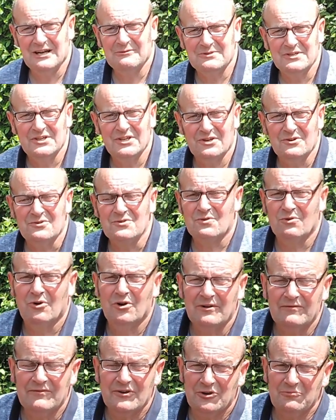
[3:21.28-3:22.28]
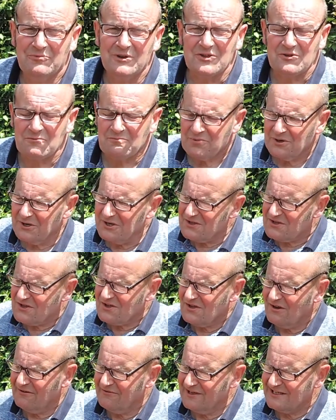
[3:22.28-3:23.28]
able to use quite a few bits and
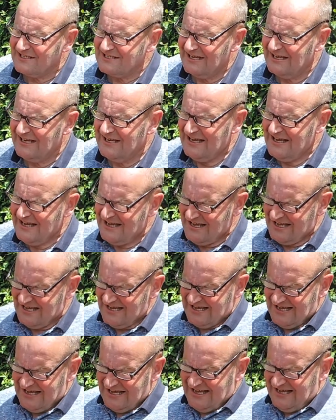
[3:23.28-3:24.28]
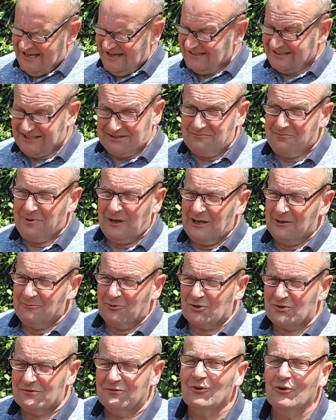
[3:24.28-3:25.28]
pieces of it. Didn't pay
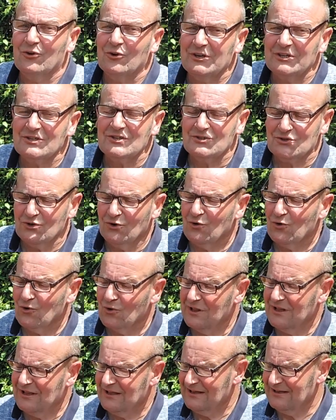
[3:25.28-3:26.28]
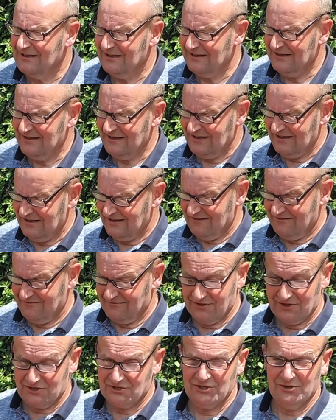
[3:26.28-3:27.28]
much for it at all.
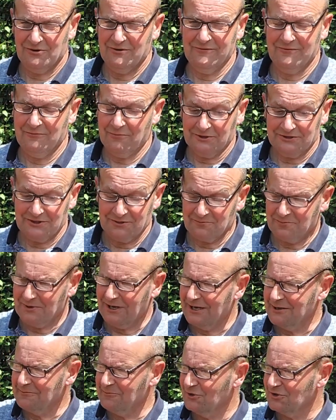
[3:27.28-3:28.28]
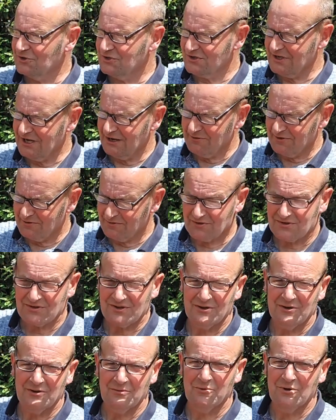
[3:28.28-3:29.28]
For the 2 of them I didn't pay much, so it was
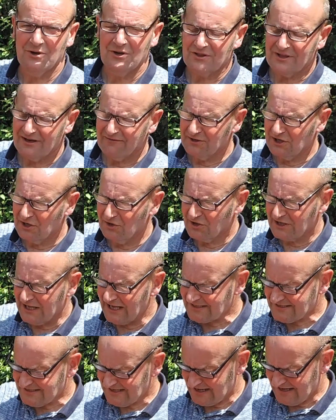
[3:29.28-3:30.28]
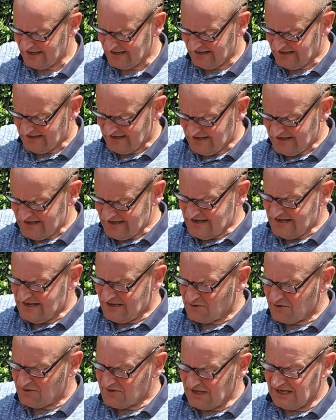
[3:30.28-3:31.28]
worth having a look
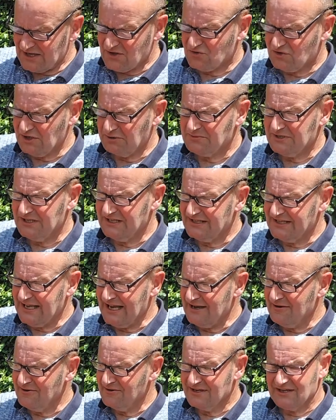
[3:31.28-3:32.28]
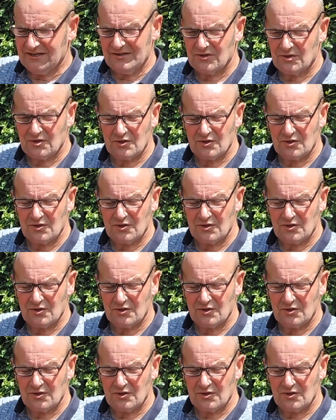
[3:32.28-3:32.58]
at. So I stripped it down,